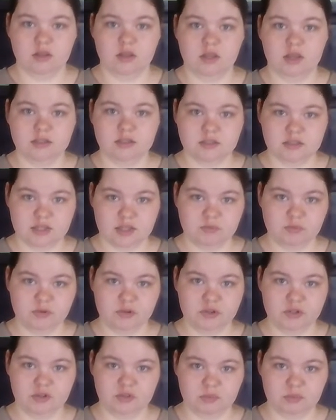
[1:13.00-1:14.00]
A
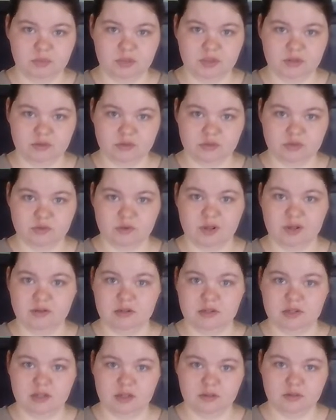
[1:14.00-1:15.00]
sampling of the bills
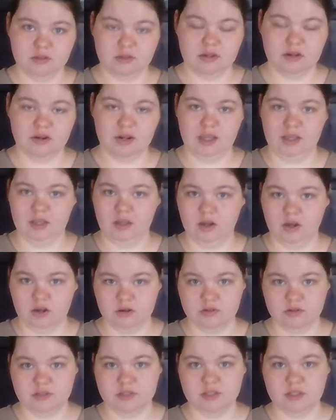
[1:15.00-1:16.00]
surrounding healthcare at
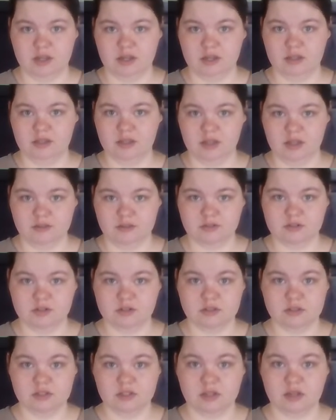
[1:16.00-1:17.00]
congress.gov
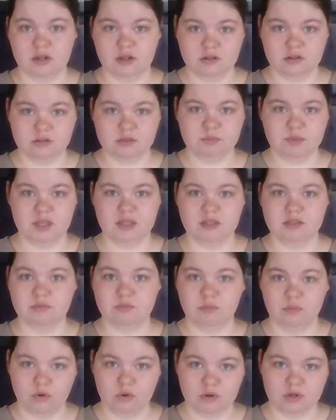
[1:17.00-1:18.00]
shows the Congress pays
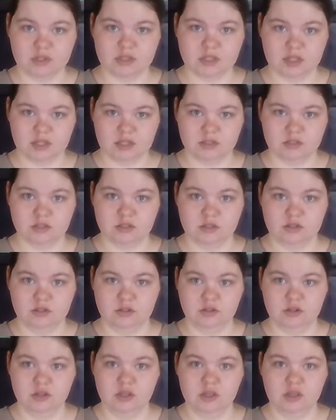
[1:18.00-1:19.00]
more
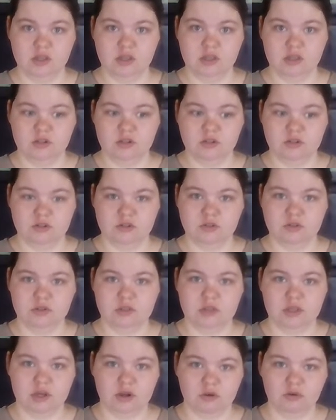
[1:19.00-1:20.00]
attention to
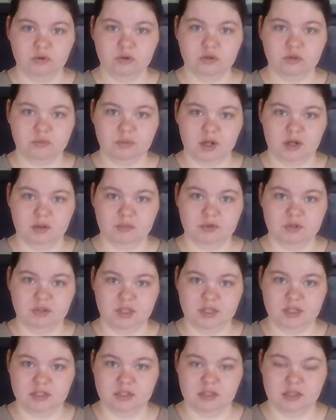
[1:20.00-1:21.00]
the older
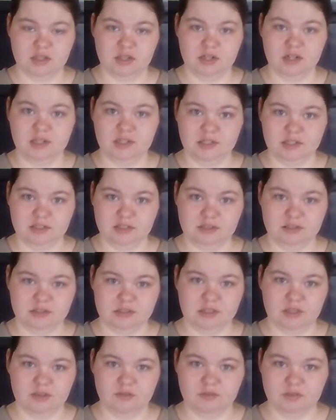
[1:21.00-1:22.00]
population than they did in the
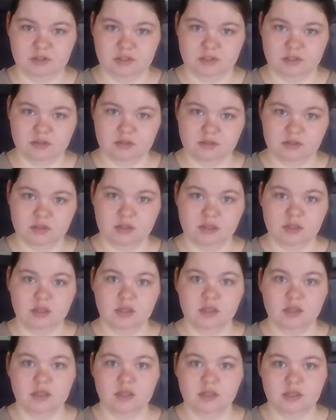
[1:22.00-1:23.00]
70s.
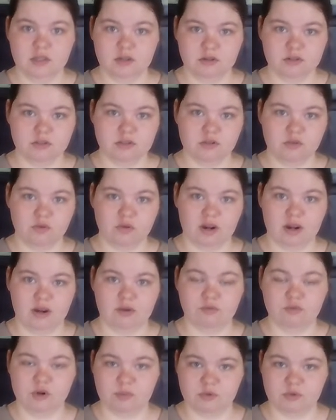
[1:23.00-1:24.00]
Here's a
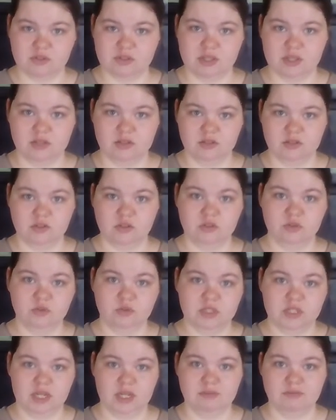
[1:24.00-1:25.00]
graph representing the
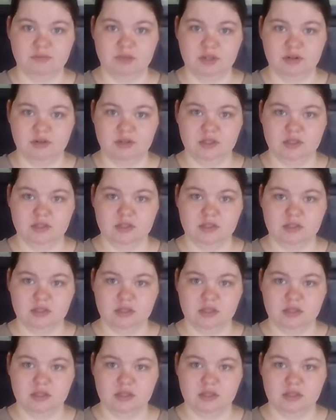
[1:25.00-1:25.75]
two time periods.